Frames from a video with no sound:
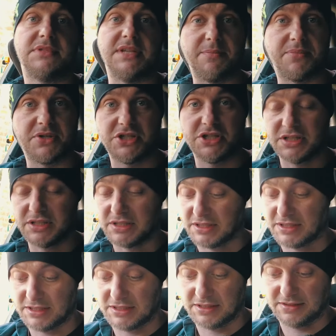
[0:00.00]

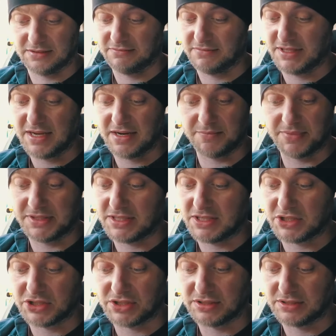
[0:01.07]
temperatures, gear
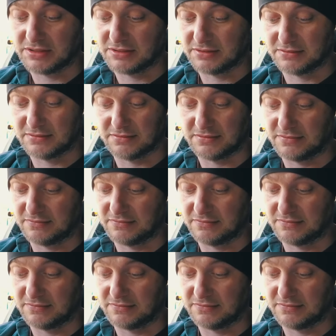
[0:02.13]
position,